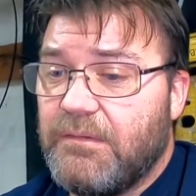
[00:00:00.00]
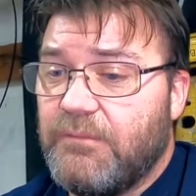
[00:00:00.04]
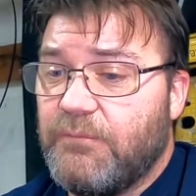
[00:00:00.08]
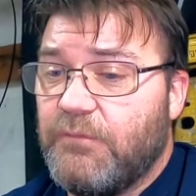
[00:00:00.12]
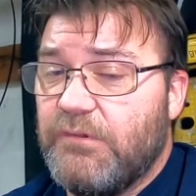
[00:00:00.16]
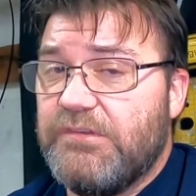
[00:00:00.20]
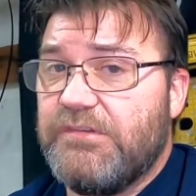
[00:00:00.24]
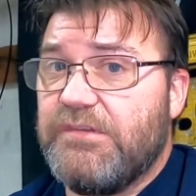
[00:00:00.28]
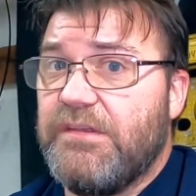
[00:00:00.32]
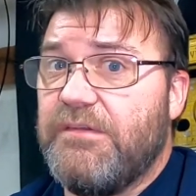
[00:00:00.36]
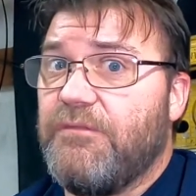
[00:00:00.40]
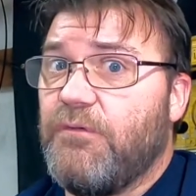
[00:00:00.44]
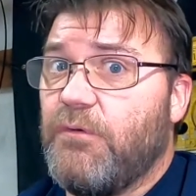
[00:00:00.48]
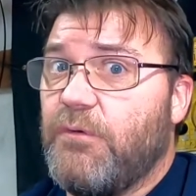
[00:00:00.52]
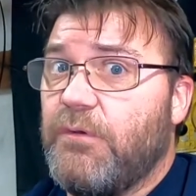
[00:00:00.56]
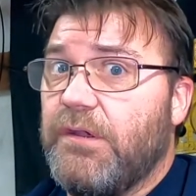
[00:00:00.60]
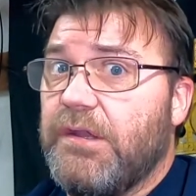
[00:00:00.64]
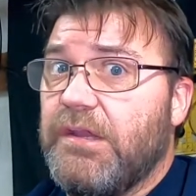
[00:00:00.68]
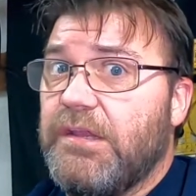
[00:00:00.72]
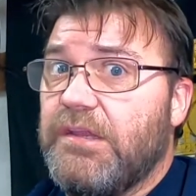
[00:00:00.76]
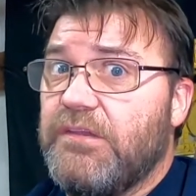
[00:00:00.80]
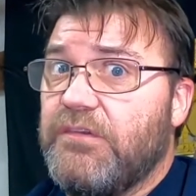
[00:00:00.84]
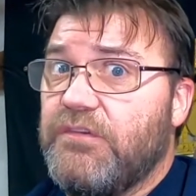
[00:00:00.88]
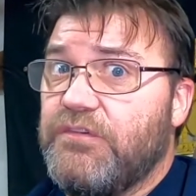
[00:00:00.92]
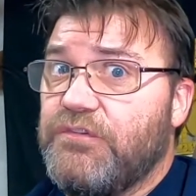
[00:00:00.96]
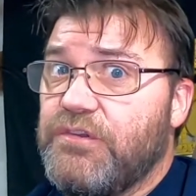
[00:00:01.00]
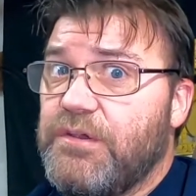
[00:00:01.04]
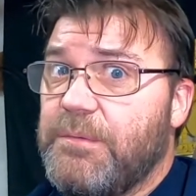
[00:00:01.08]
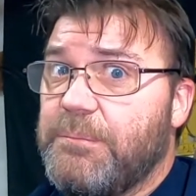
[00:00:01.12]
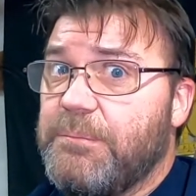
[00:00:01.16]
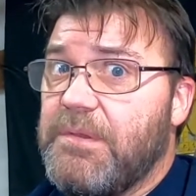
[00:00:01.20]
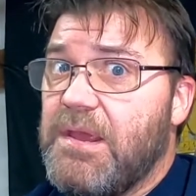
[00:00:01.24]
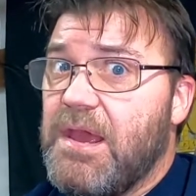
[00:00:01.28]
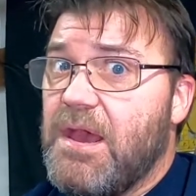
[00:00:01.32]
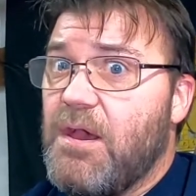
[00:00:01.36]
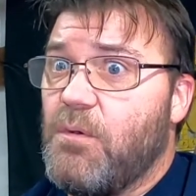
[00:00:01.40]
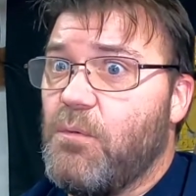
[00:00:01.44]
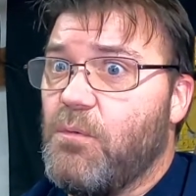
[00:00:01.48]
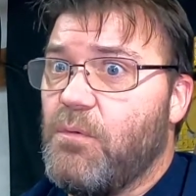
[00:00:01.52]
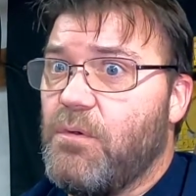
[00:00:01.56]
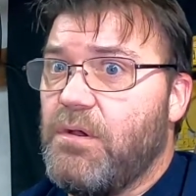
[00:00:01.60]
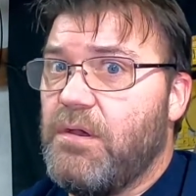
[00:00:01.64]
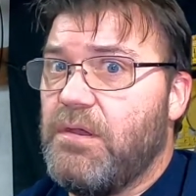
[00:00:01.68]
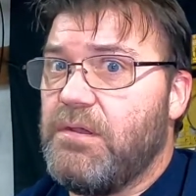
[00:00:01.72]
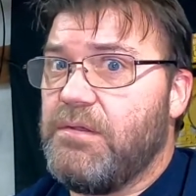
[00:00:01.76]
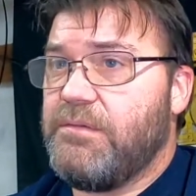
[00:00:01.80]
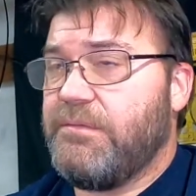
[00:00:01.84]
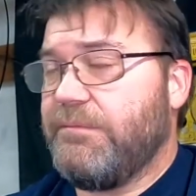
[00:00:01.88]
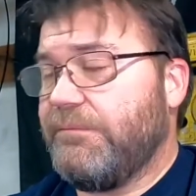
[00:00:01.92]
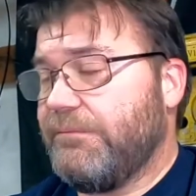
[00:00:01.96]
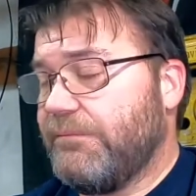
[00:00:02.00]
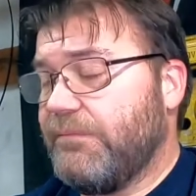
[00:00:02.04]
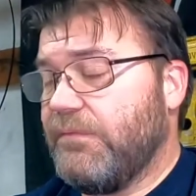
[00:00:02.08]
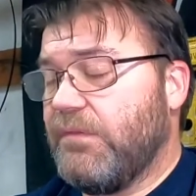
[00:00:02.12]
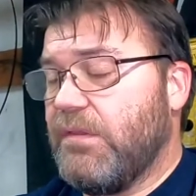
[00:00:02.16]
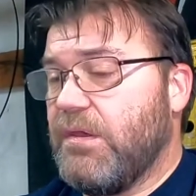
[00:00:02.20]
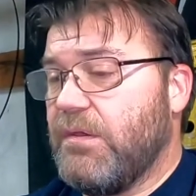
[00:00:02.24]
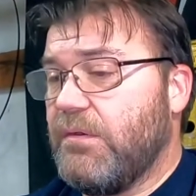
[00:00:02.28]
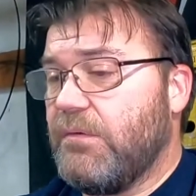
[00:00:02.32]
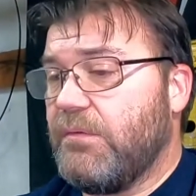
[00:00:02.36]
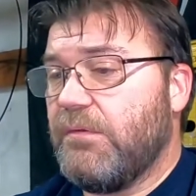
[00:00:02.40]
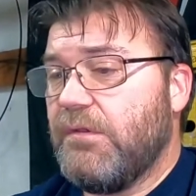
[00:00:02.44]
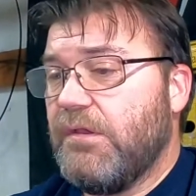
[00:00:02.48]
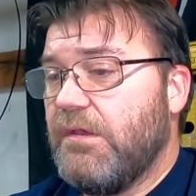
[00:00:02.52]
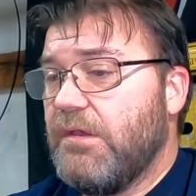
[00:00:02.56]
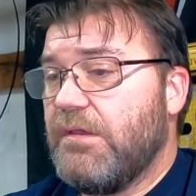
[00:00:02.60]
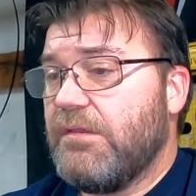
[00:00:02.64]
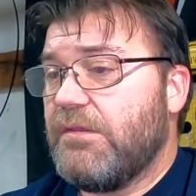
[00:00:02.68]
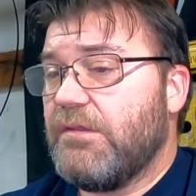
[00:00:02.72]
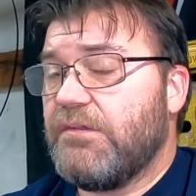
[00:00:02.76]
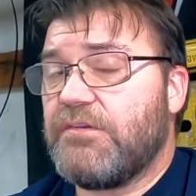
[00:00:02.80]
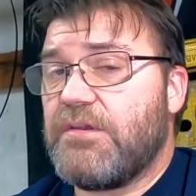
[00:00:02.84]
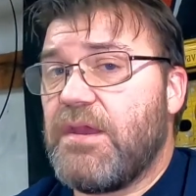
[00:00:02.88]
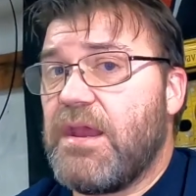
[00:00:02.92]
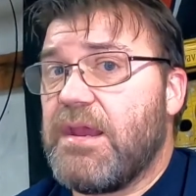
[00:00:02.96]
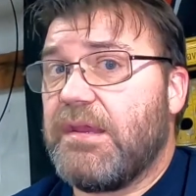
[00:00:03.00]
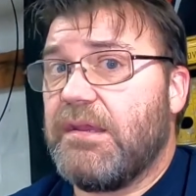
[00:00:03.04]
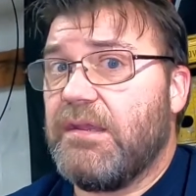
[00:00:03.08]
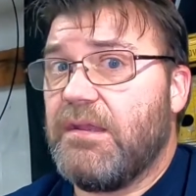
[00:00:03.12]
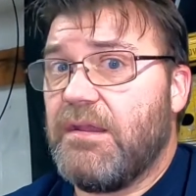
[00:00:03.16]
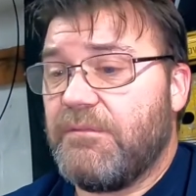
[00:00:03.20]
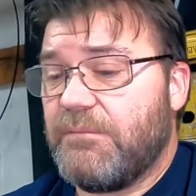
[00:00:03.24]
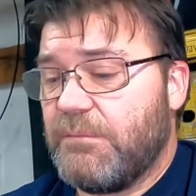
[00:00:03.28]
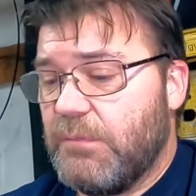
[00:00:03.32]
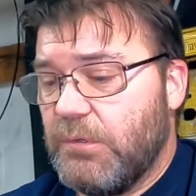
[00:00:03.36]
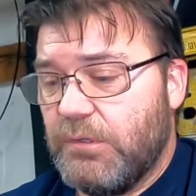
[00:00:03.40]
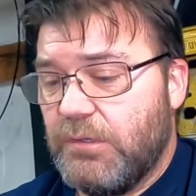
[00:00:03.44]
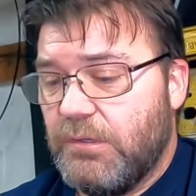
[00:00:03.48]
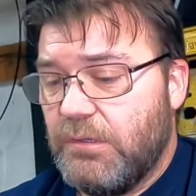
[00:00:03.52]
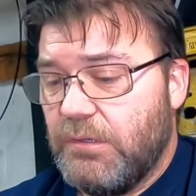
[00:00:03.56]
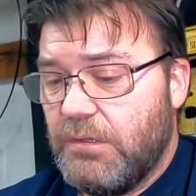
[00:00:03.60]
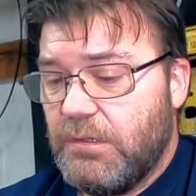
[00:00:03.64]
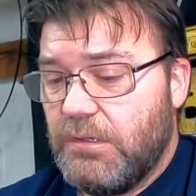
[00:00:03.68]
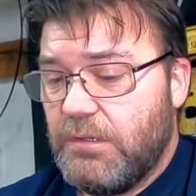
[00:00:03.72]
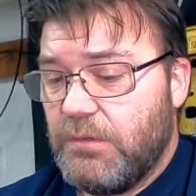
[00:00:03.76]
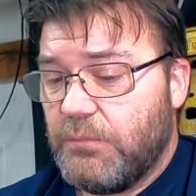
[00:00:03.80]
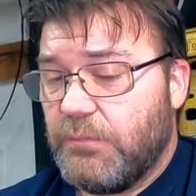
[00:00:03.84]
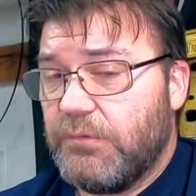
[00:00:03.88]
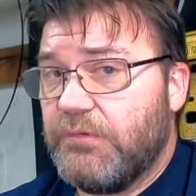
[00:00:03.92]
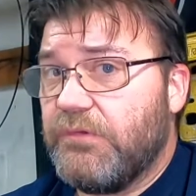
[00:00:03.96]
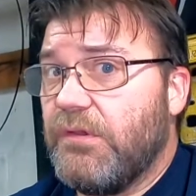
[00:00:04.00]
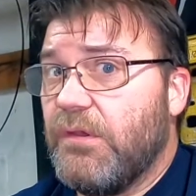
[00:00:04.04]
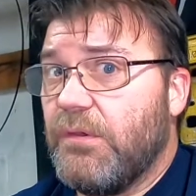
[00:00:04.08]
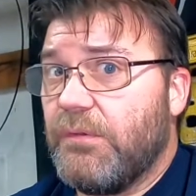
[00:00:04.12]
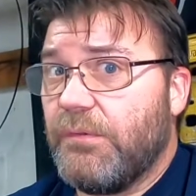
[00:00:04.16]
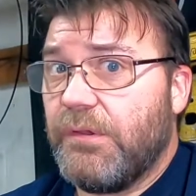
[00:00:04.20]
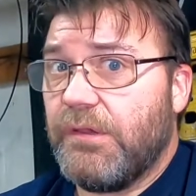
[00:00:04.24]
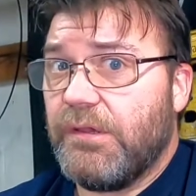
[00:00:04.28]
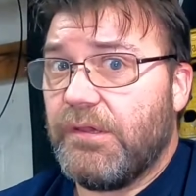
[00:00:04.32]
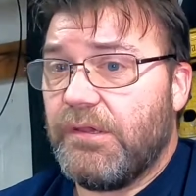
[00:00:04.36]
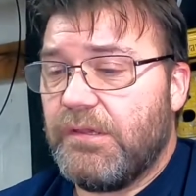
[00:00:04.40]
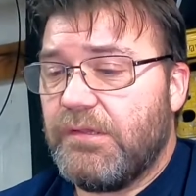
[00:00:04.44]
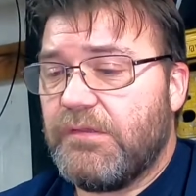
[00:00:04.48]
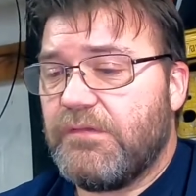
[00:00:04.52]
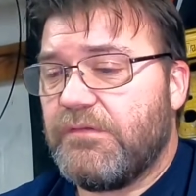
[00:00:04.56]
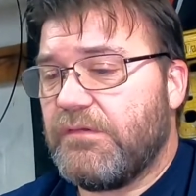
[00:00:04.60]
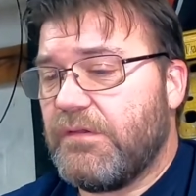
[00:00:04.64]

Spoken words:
which they've already shipped out one, though the tracking number was no good.